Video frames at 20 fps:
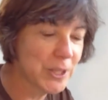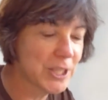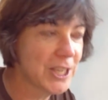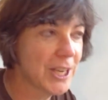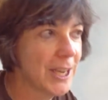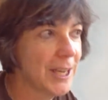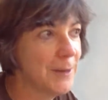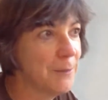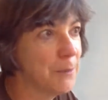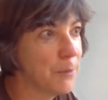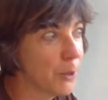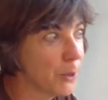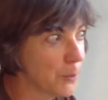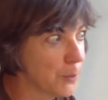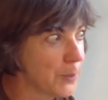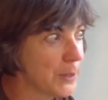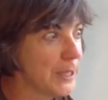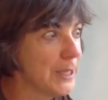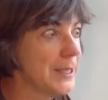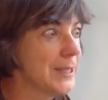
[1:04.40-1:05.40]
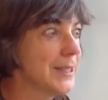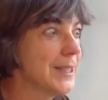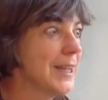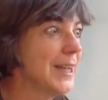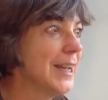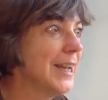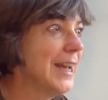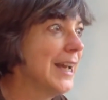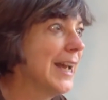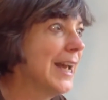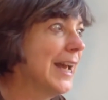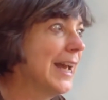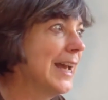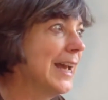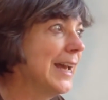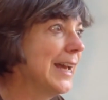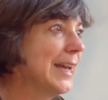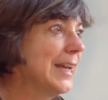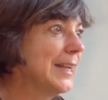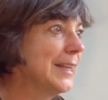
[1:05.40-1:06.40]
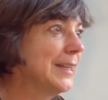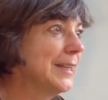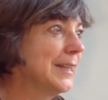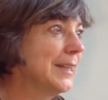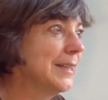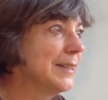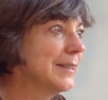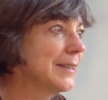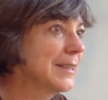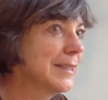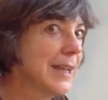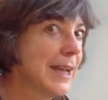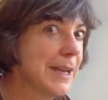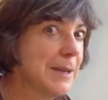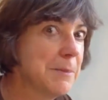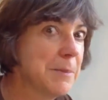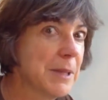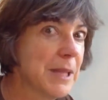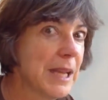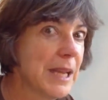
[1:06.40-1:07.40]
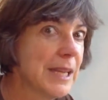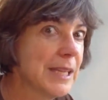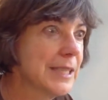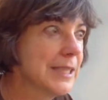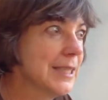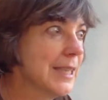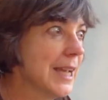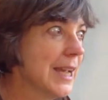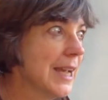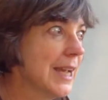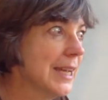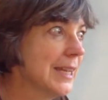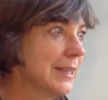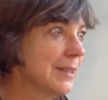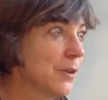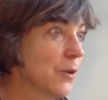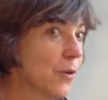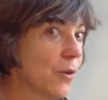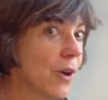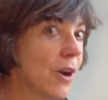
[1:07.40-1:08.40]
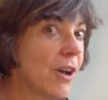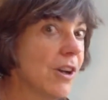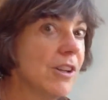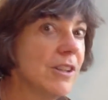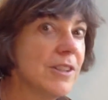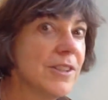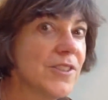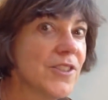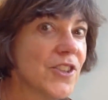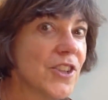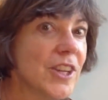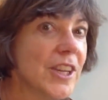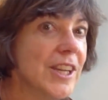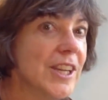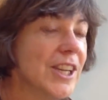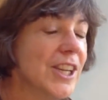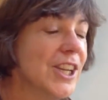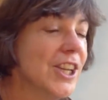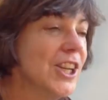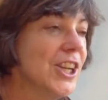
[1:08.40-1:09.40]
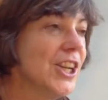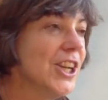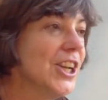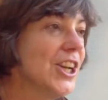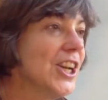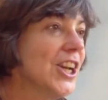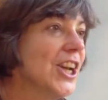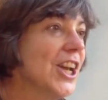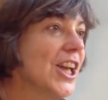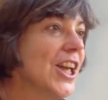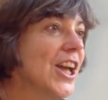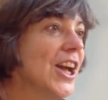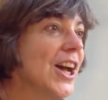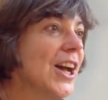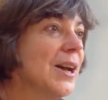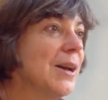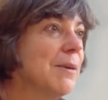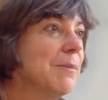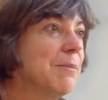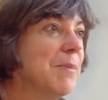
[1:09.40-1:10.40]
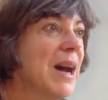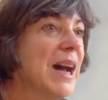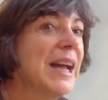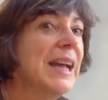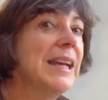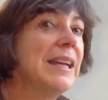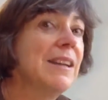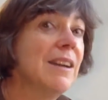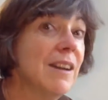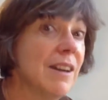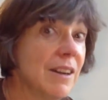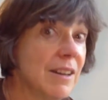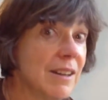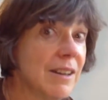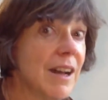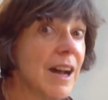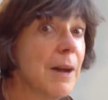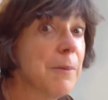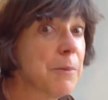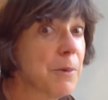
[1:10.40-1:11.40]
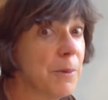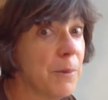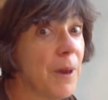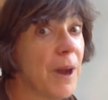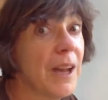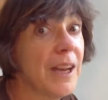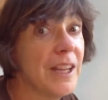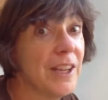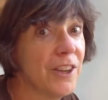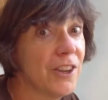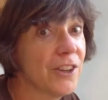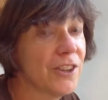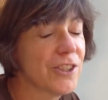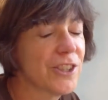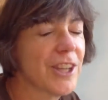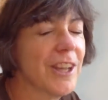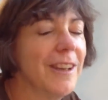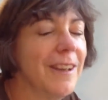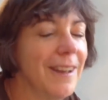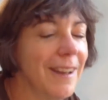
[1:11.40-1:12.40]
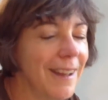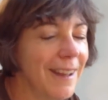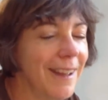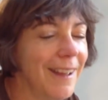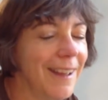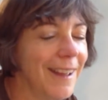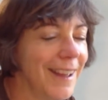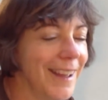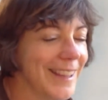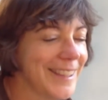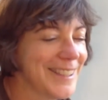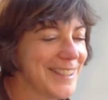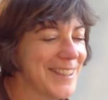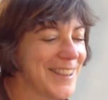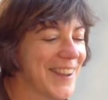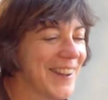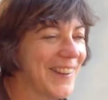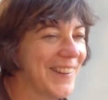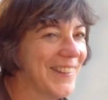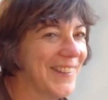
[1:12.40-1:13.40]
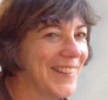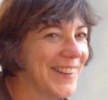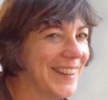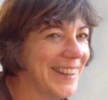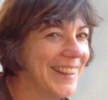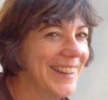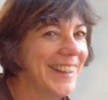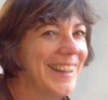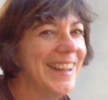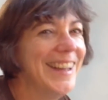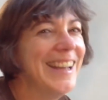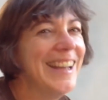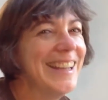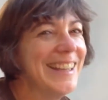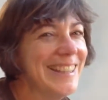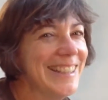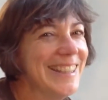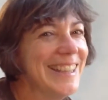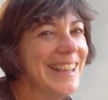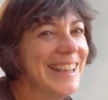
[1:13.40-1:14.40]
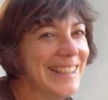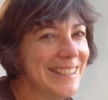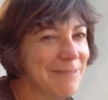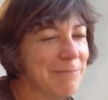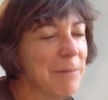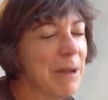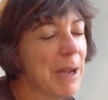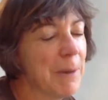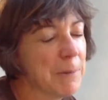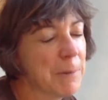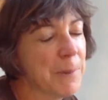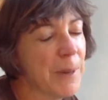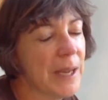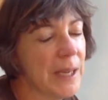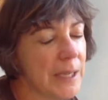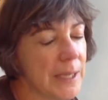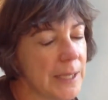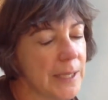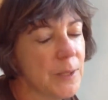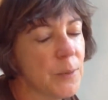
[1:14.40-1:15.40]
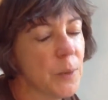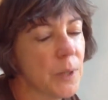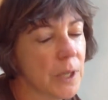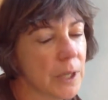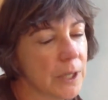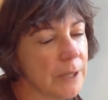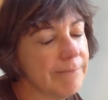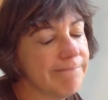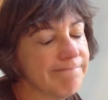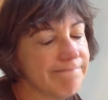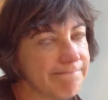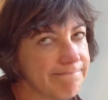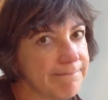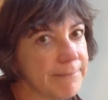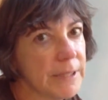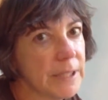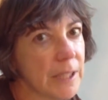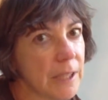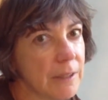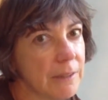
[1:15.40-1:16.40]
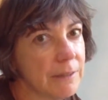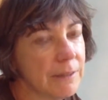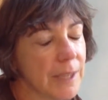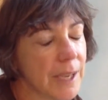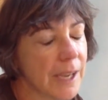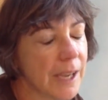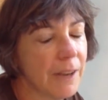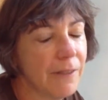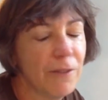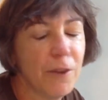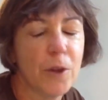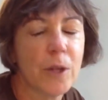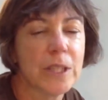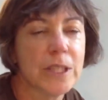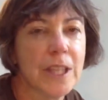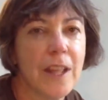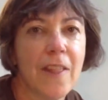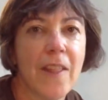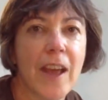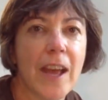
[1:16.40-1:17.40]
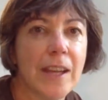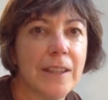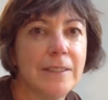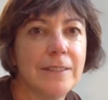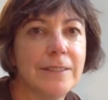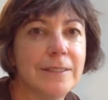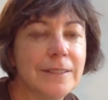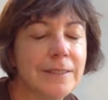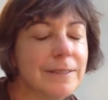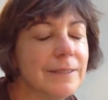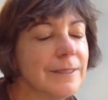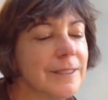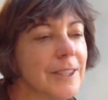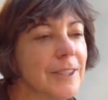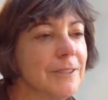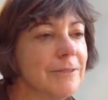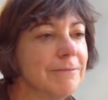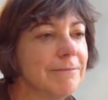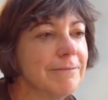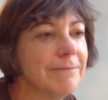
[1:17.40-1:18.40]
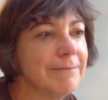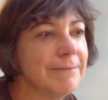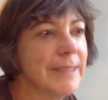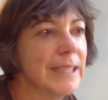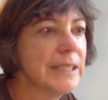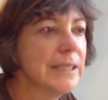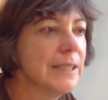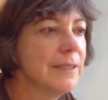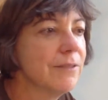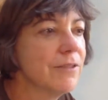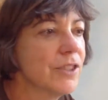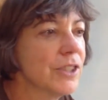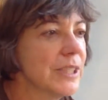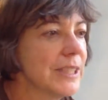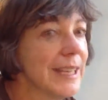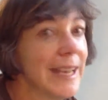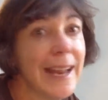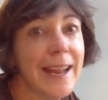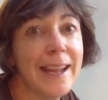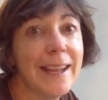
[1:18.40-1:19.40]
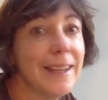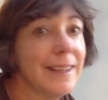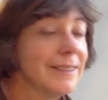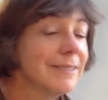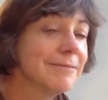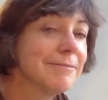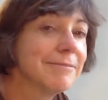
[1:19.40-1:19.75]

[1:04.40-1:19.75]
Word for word: which had burpees and side planks and crawls, my upper body hurt. So my upper body needs work. So I gotta focus on that. So that's it for today.